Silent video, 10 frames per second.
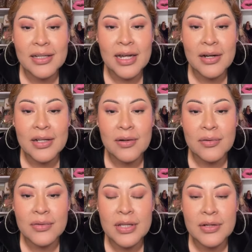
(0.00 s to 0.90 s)
aren't
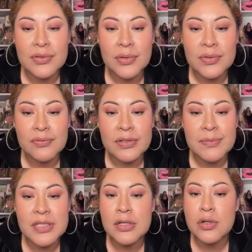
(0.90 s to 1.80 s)
all their totes
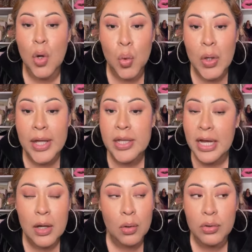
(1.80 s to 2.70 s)
flimsy no
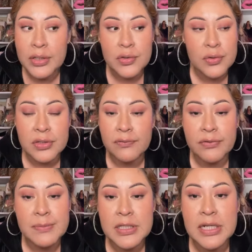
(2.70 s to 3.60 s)
not all their totes are
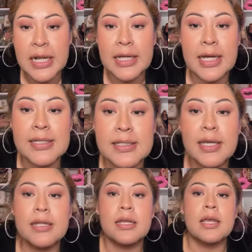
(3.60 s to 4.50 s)
flimsy like i
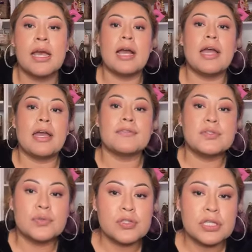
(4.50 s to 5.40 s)
said i have
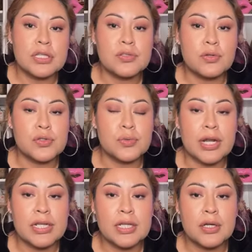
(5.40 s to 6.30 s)
two city totes
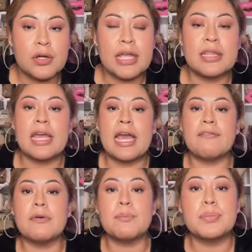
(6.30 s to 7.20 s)
right here and they
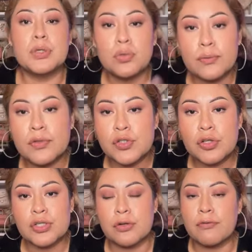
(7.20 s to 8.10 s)
have a beautiful
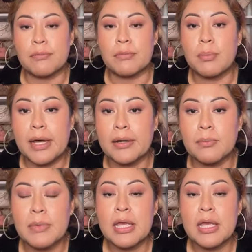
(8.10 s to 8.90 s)
structure from the bottom